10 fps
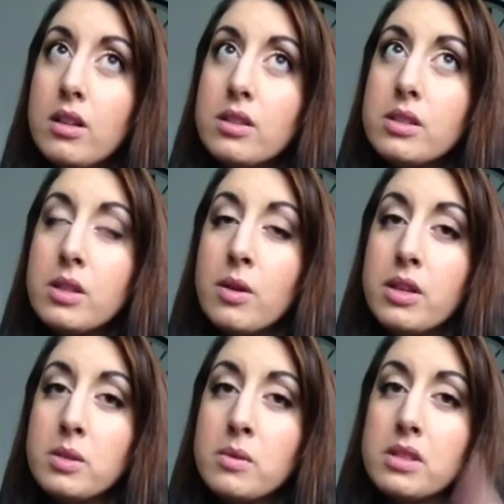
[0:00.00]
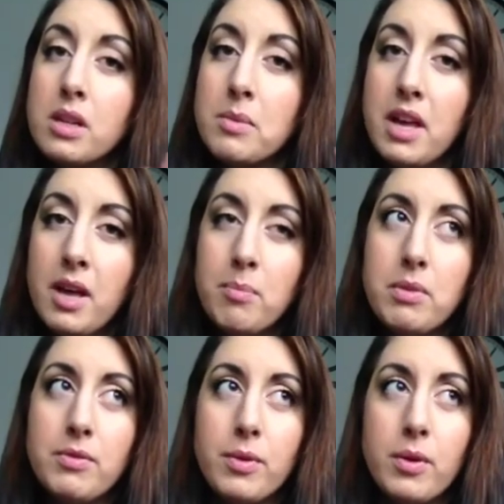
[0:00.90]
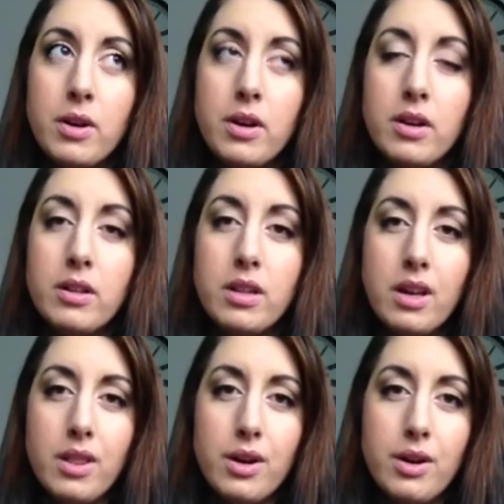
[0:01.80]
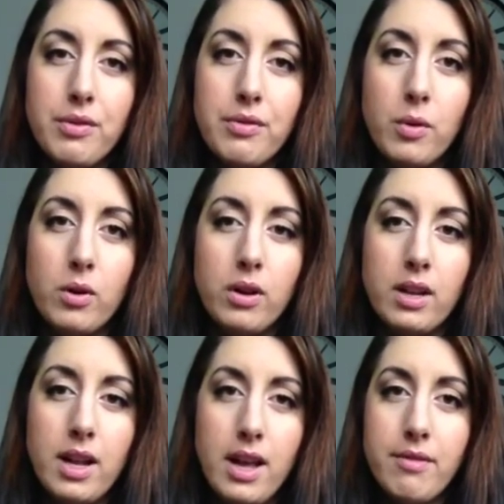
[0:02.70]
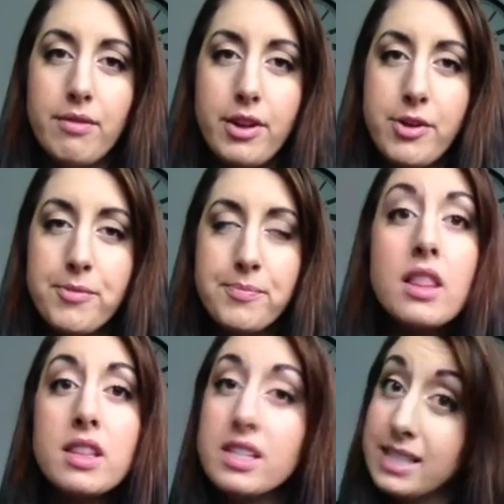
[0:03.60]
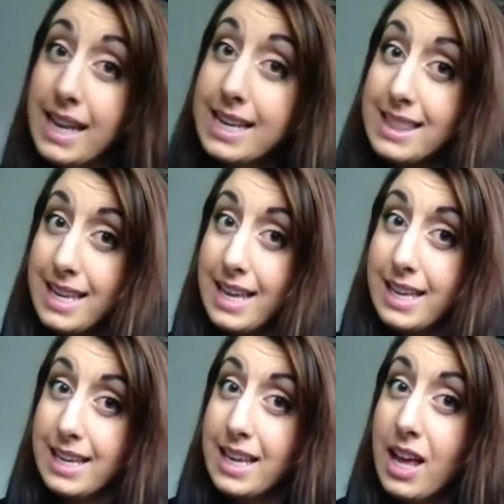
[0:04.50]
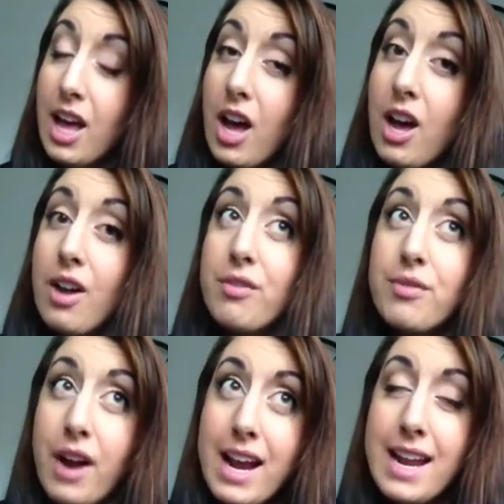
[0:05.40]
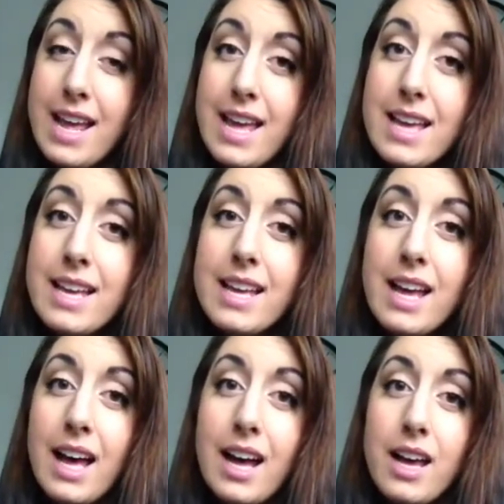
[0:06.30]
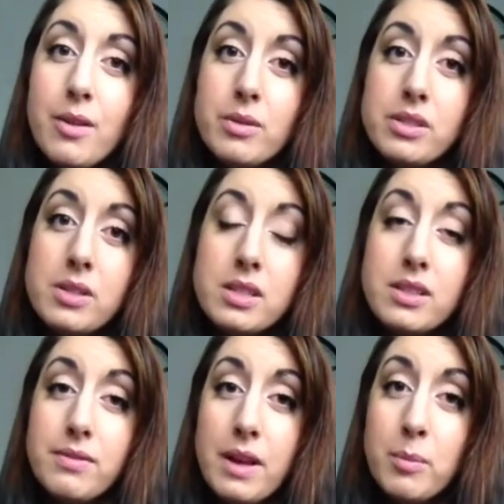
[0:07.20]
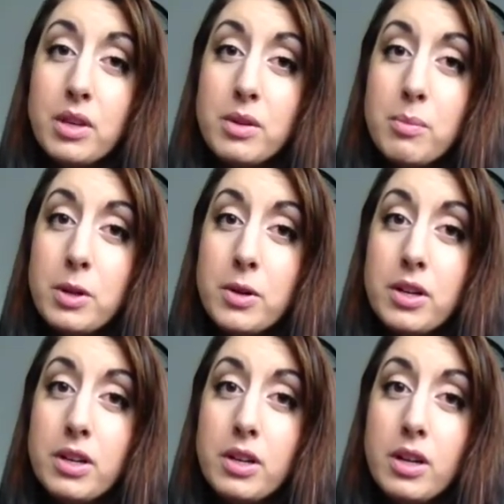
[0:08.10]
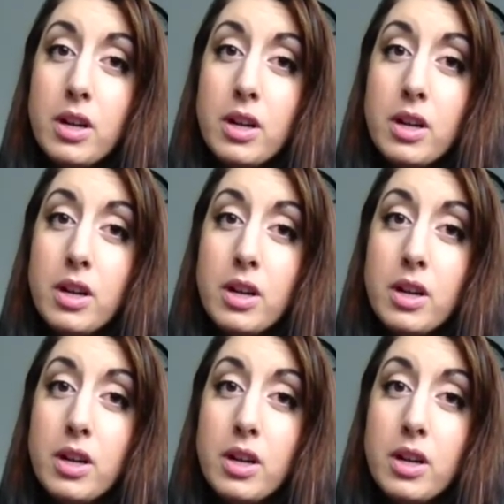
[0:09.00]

So this one's gonna be up before the other four that I have for you. The second thing, on Friday I was using the family computer